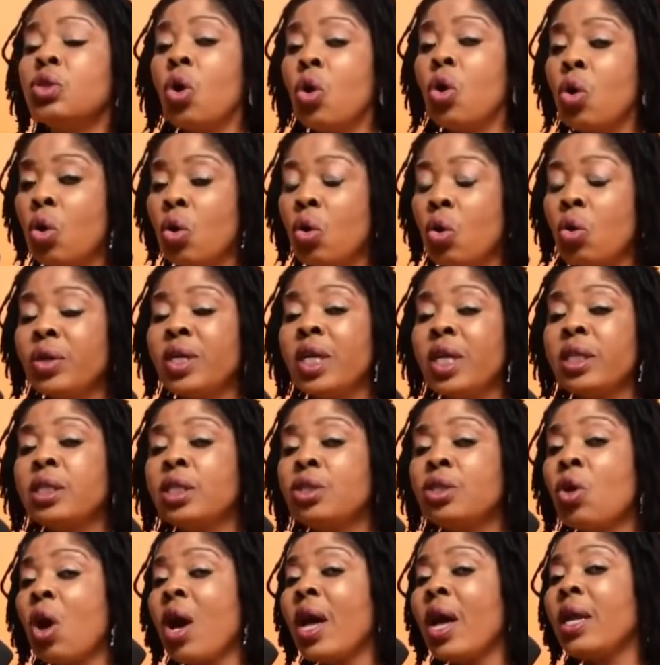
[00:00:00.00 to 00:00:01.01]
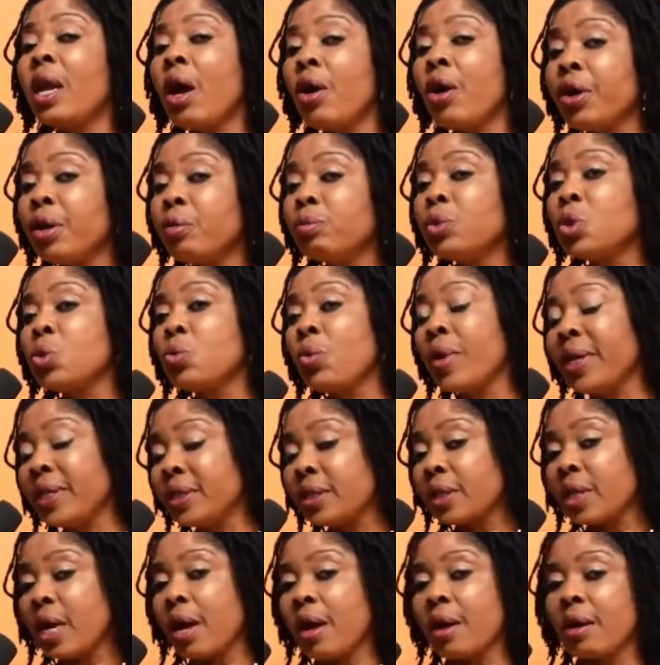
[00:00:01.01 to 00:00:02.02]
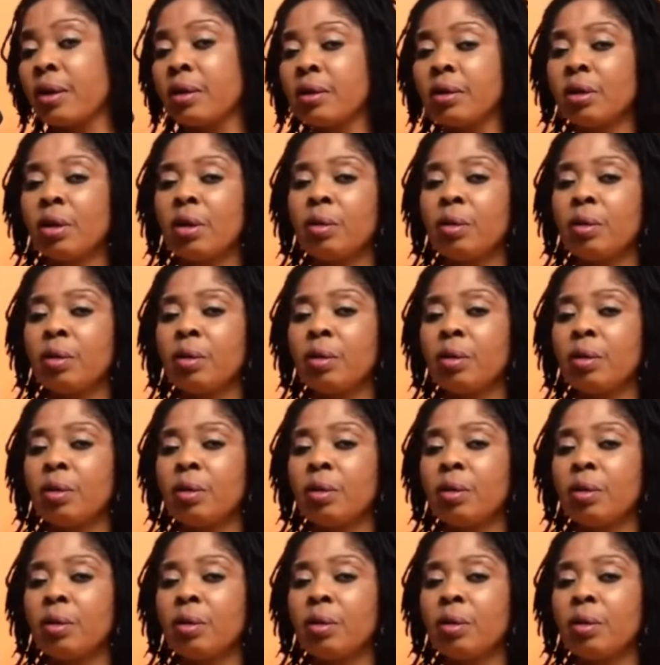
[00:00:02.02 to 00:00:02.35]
No, they did not allow him to enter.